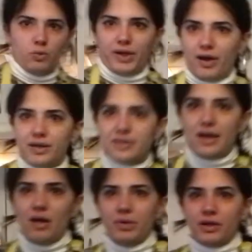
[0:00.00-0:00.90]
We got our
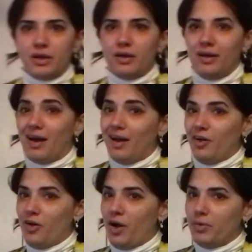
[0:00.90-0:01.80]
salmon here. I don't
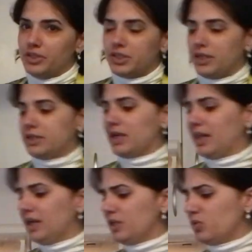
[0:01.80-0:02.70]
know how much it is. I
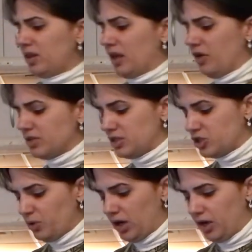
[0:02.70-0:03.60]
think it's
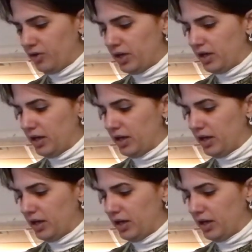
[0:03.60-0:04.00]
1,200.